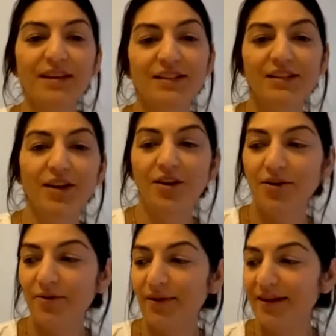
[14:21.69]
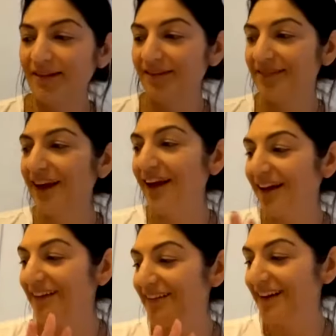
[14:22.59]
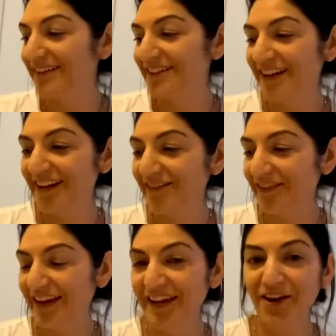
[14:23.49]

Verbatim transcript: So, yeah, that's kind of it.